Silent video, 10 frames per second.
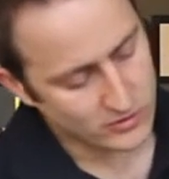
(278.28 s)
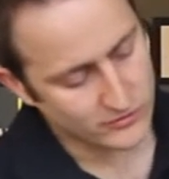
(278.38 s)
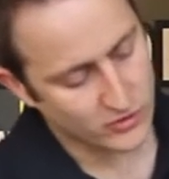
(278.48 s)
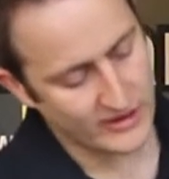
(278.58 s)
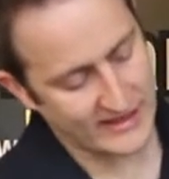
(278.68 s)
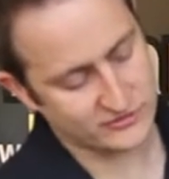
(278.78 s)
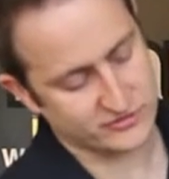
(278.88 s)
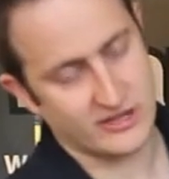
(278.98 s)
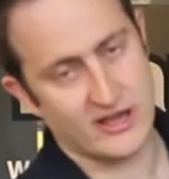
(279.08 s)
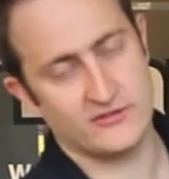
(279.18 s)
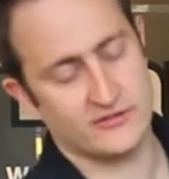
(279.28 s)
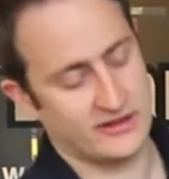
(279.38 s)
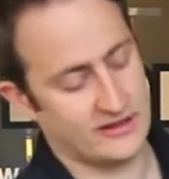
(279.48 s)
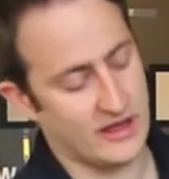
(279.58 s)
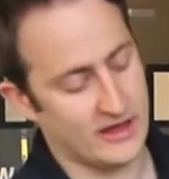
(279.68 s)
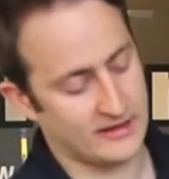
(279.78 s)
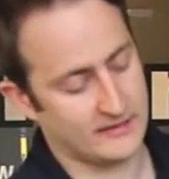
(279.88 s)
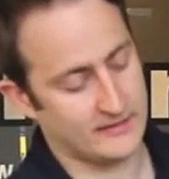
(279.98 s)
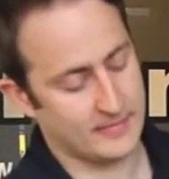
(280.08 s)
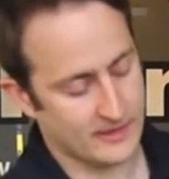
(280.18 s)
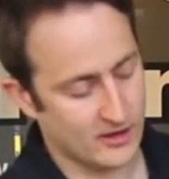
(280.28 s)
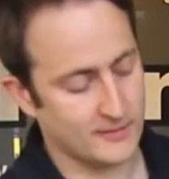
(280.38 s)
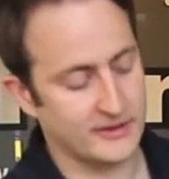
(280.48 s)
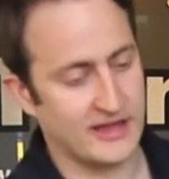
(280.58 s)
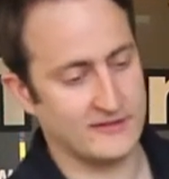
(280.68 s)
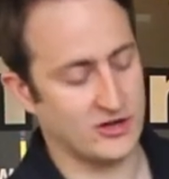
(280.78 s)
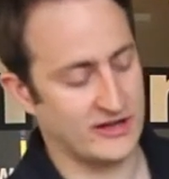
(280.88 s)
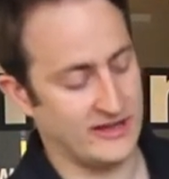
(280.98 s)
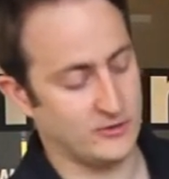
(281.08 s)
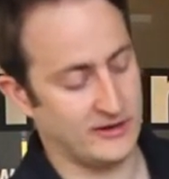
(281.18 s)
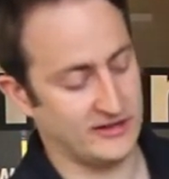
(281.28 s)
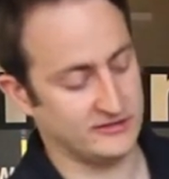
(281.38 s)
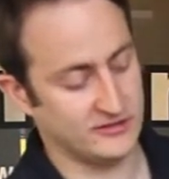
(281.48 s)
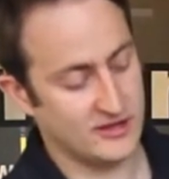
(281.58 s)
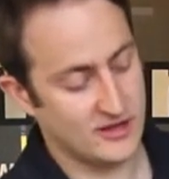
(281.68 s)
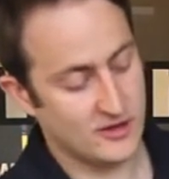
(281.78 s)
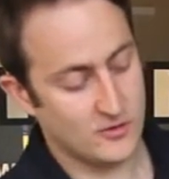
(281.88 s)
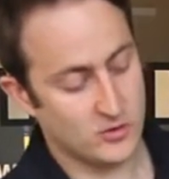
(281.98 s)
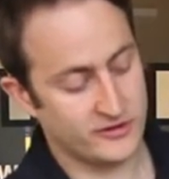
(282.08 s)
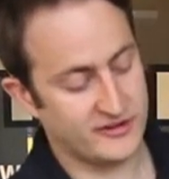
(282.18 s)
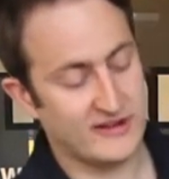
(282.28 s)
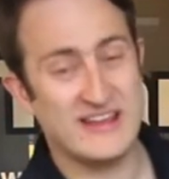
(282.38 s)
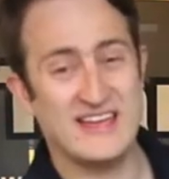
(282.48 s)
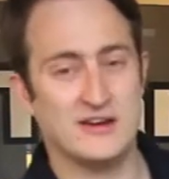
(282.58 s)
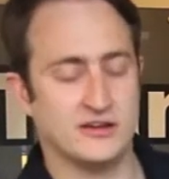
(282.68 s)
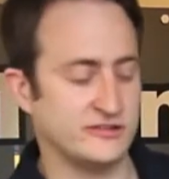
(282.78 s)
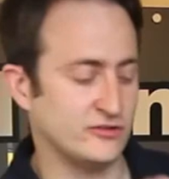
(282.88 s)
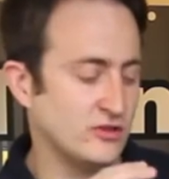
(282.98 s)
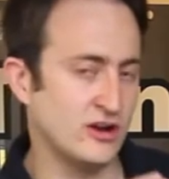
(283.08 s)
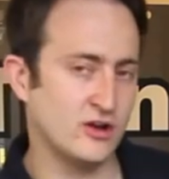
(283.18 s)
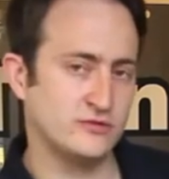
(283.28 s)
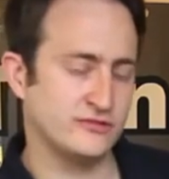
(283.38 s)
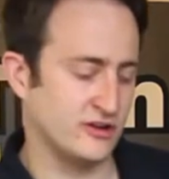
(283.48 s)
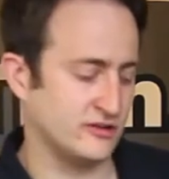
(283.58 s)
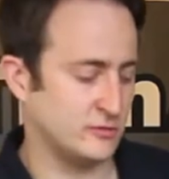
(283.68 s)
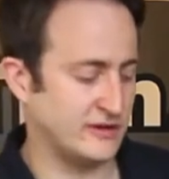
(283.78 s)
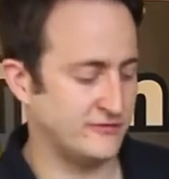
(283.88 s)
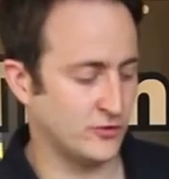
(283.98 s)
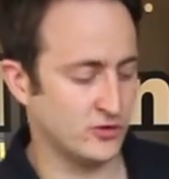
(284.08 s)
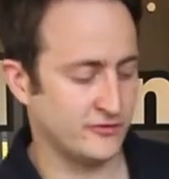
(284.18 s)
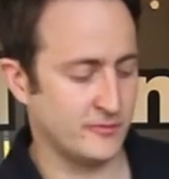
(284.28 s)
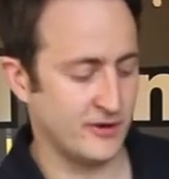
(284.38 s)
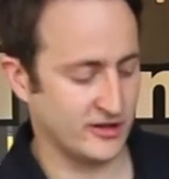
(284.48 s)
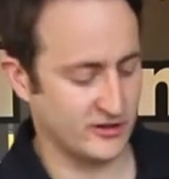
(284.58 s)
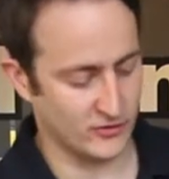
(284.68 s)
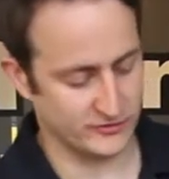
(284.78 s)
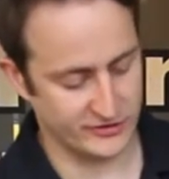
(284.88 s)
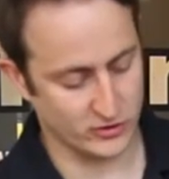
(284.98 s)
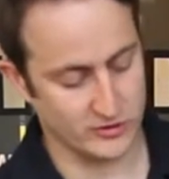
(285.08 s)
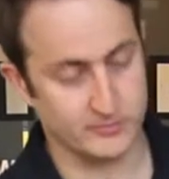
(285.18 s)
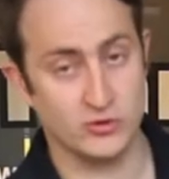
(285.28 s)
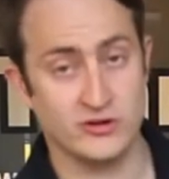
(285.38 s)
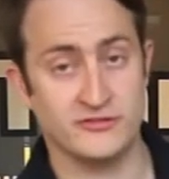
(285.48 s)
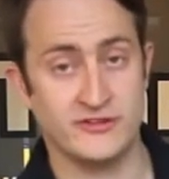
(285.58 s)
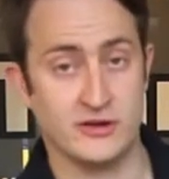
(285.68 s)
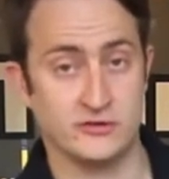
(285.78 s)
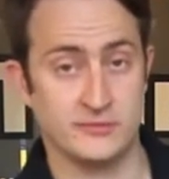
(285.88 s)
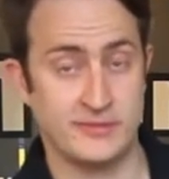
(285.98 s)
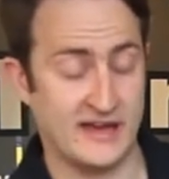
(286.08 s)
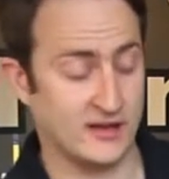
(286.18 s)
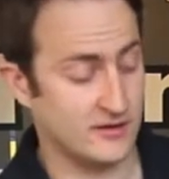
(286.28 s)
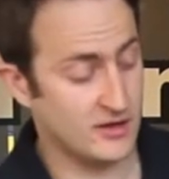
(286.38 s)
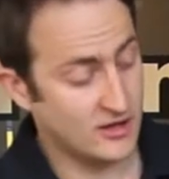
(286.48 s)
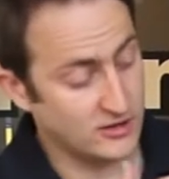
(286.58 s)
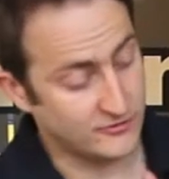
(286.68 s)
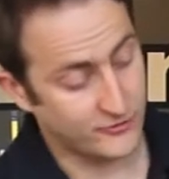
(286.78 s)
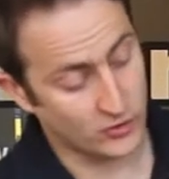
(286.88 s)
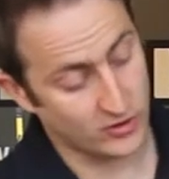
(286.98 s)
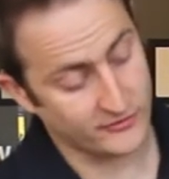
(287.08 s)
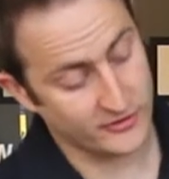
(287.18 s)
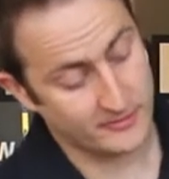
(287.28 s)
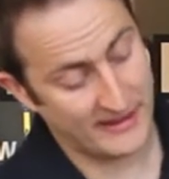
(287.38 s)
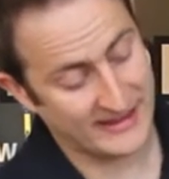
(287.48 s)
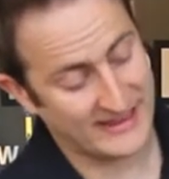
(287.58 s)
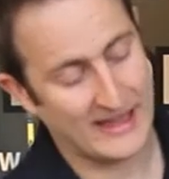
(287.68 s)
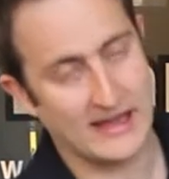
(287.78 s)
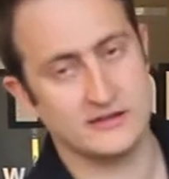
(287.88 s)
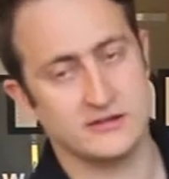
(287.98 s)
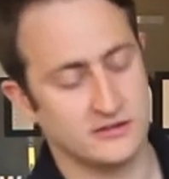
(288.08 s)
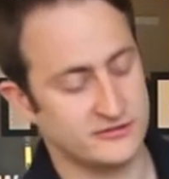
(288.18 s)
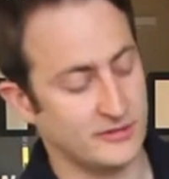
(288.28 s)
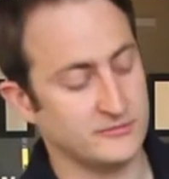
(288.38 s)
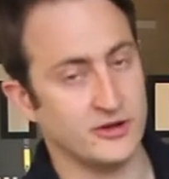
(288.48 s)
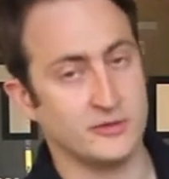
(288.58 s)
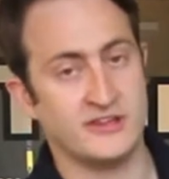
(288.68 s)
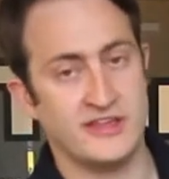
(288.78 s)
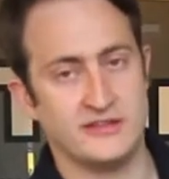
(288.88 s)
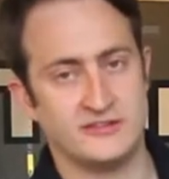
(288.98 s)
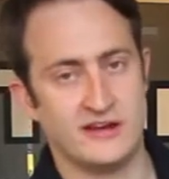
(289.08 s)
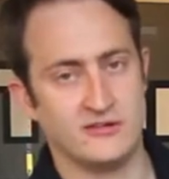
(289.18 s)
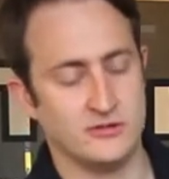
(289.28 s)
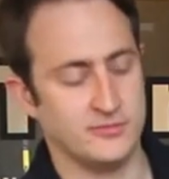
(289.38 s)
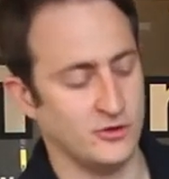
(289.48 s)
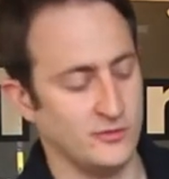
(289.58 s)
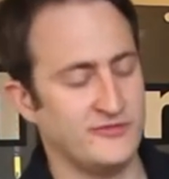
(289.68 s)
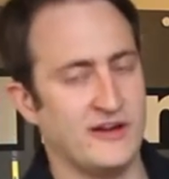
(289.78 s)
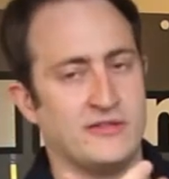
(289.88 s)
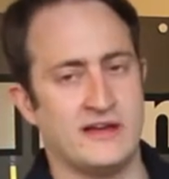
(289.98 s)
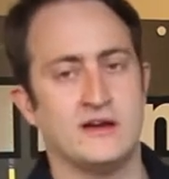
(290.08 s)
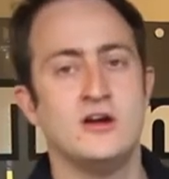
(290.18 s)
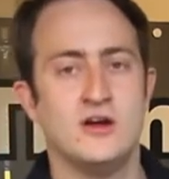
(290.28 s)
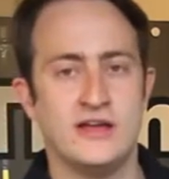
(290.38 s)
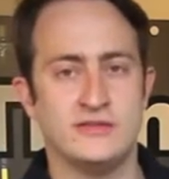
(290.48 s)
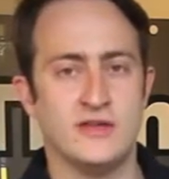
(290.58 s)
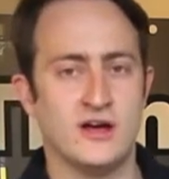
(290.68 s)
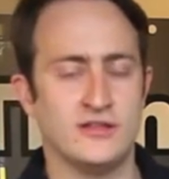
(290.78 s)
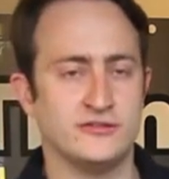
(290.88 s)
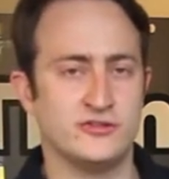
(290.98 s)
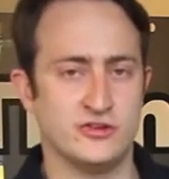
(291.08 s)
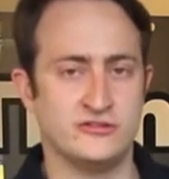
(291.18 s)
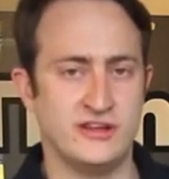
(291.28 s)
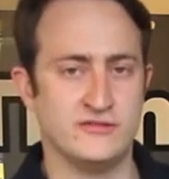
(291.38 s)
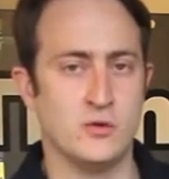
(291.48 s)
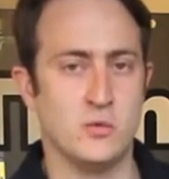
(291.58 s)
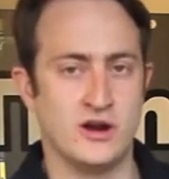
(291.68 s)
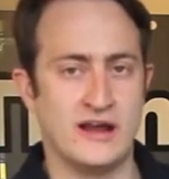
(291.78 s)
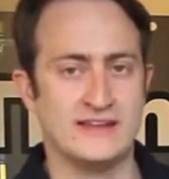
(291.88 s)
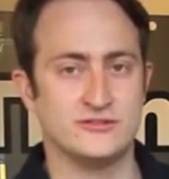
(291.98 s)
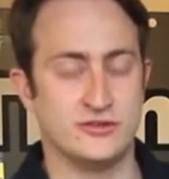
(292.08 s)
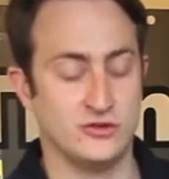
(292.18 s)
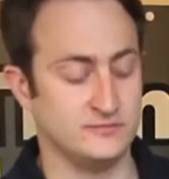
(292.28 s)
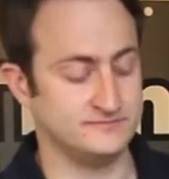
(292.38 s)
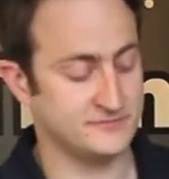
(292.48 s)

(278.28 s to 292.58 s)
you've got an extra cal uh, carbon Kevlar heel plate. What this area here does is on the low sides, when you fall off the bike, you've obviously got your ball of your feet on your peg, you fall off and the peg can sometimes hit this area of the boot. We found that in the, uh, the Security Evo 1 and 2.